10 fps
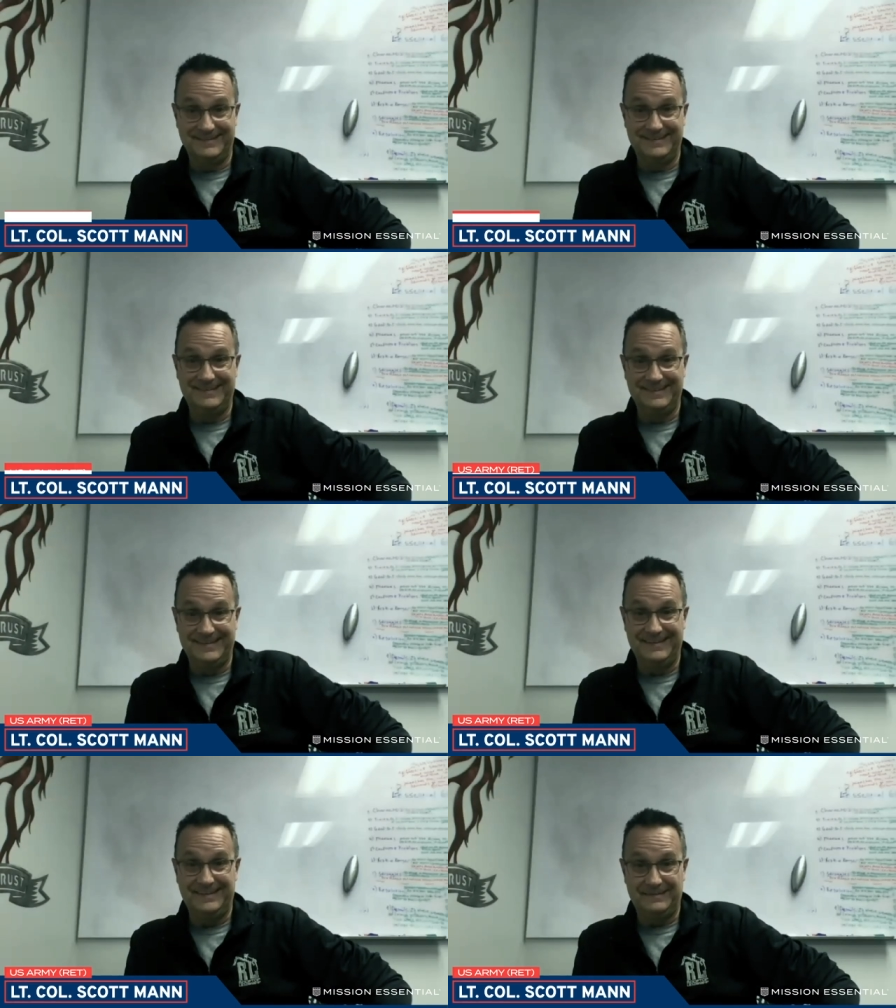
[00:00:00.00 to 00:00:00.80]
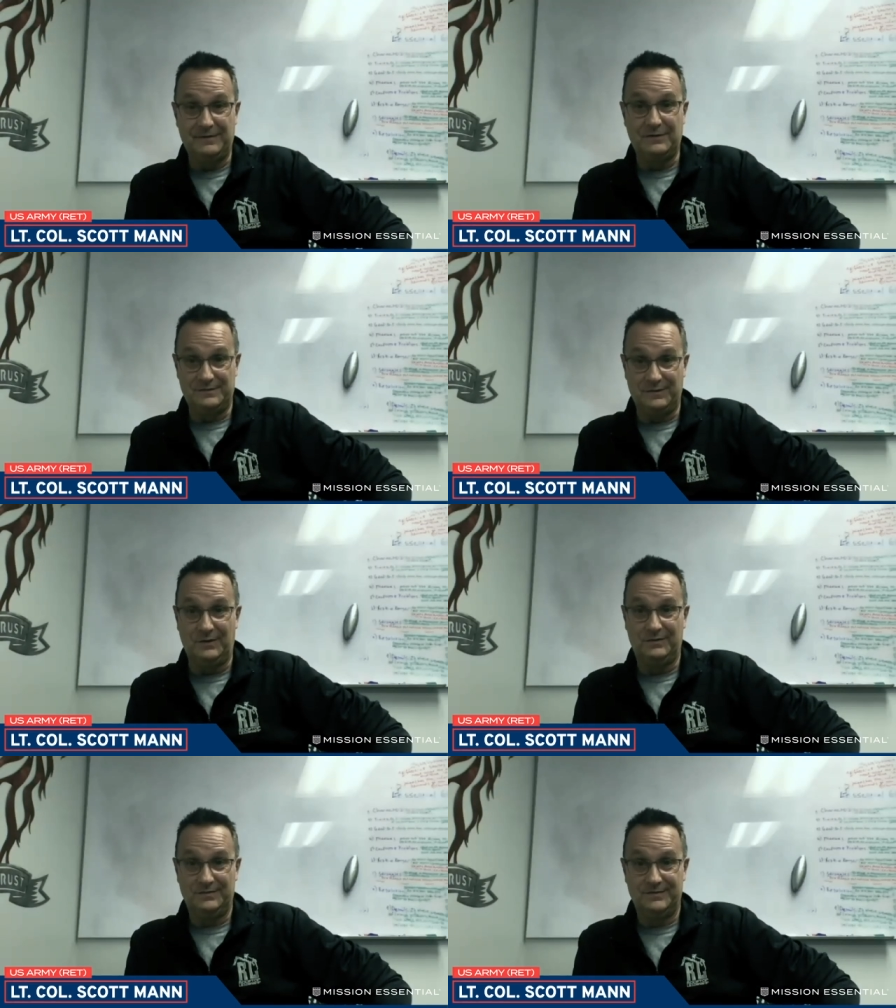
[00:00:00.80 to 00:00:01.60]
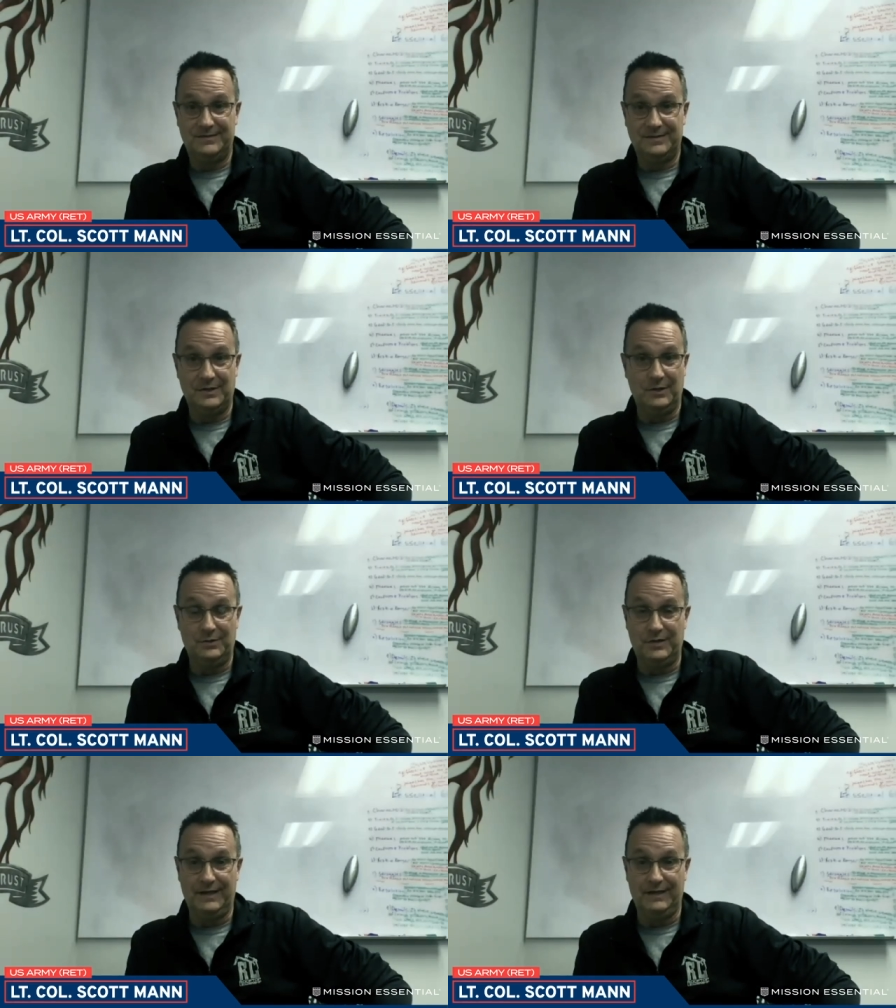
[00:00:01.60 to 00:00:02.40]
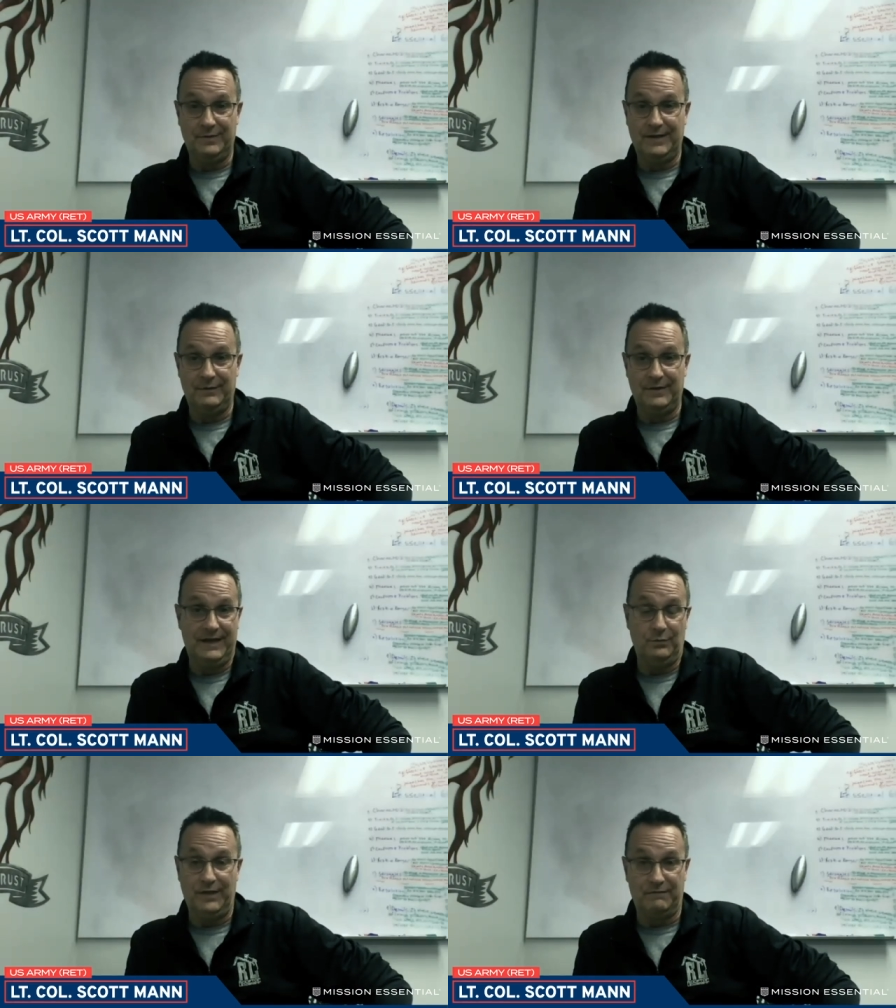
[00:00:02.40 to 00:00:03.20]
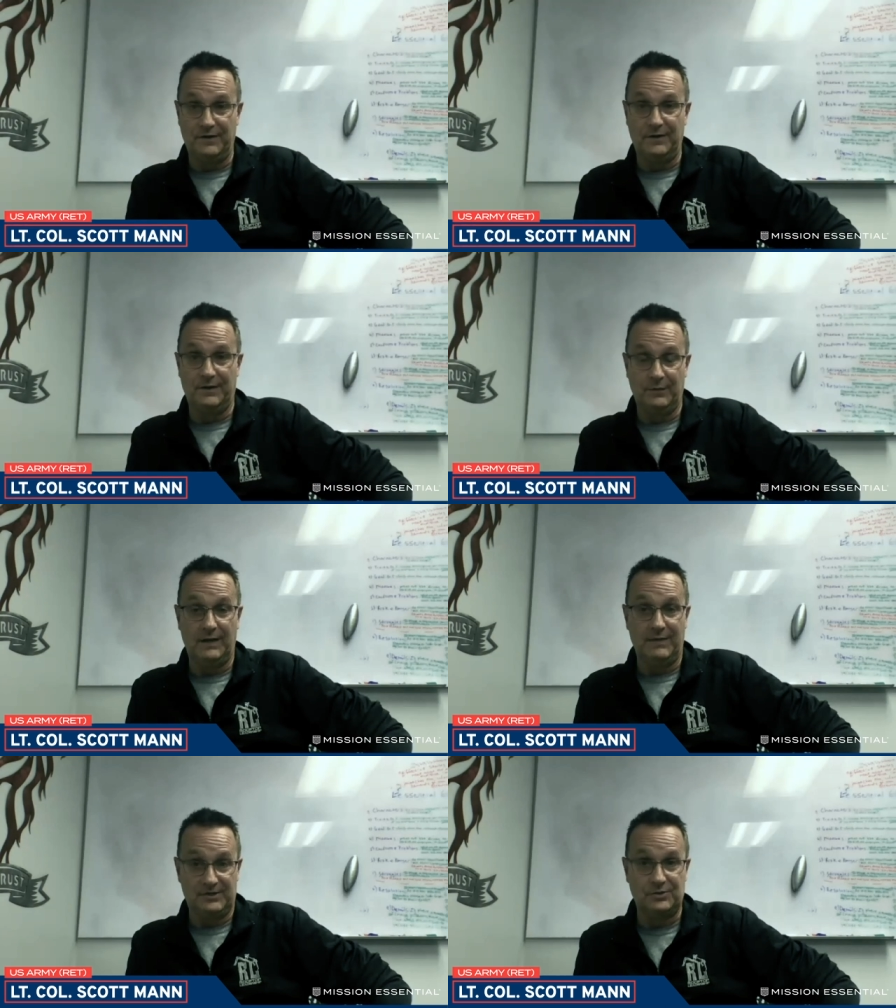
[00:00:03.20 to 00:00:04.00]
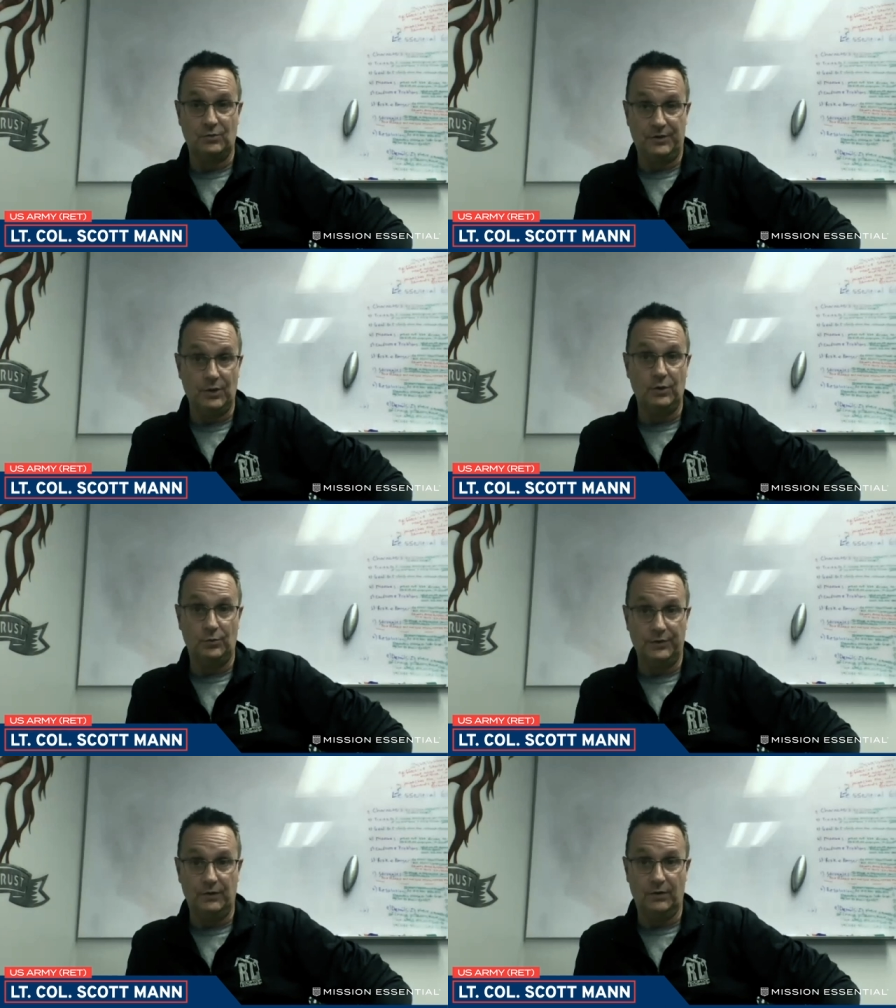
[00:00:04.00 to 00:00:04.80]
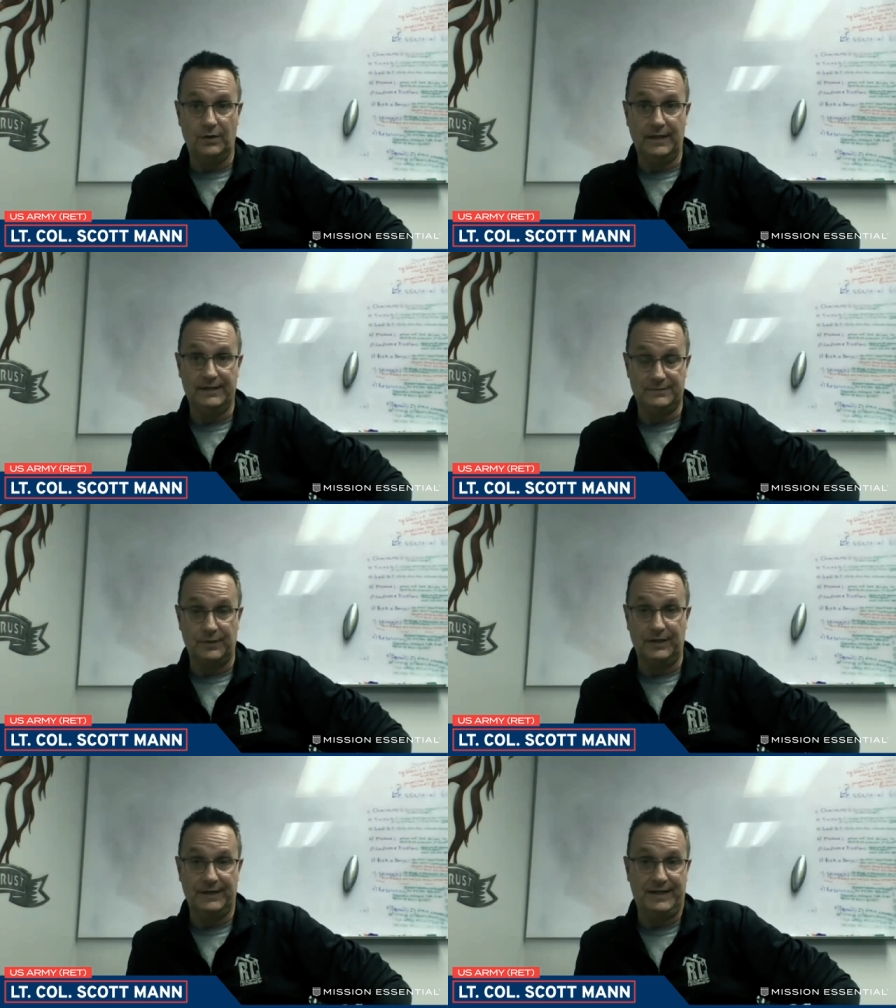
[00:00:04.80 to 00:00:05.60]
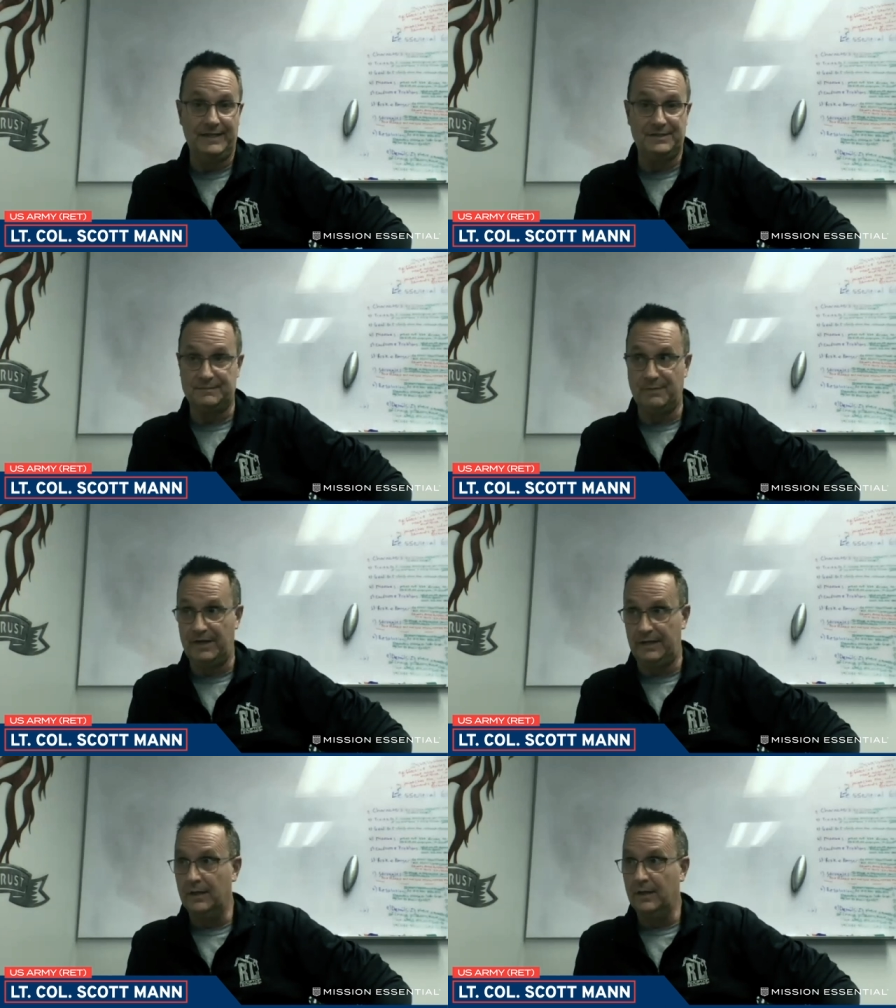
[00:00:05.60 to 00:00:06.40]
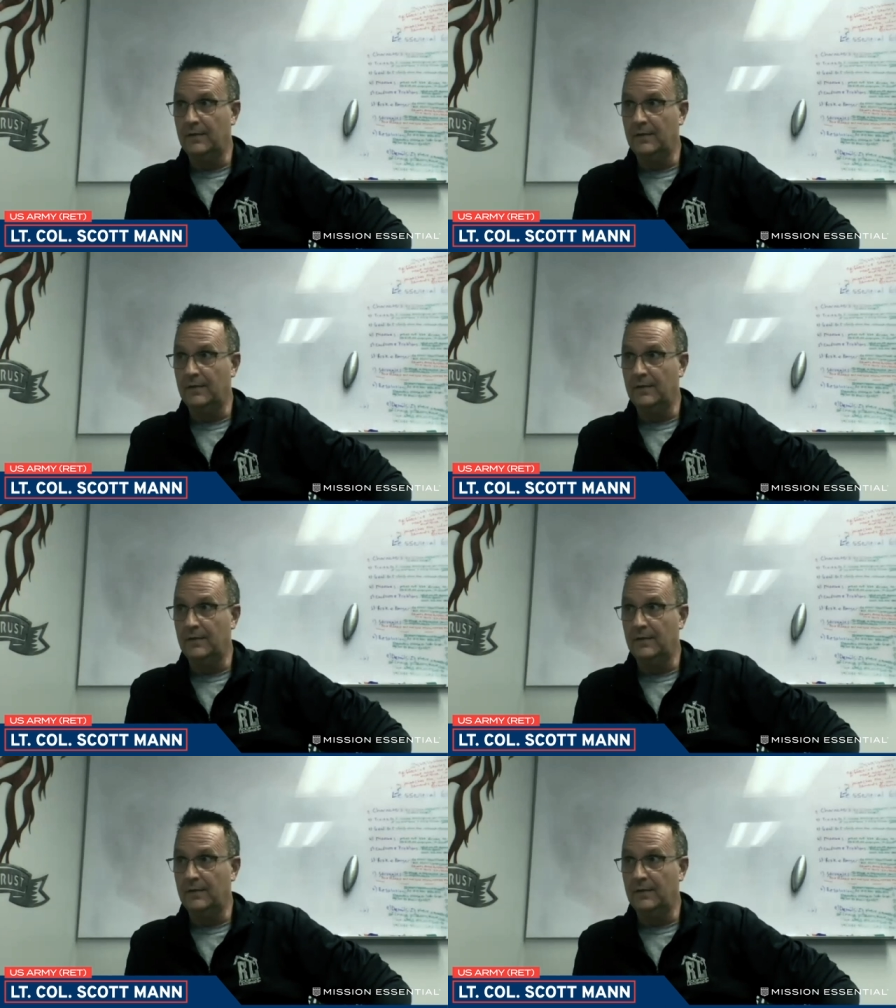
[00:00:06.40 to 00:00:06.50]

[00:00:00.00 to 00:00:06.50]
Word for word: Mm-hmm. First of all, you know, you got we got we got we got to figure out we got to make sure we know who we are, and it's and it can't just be,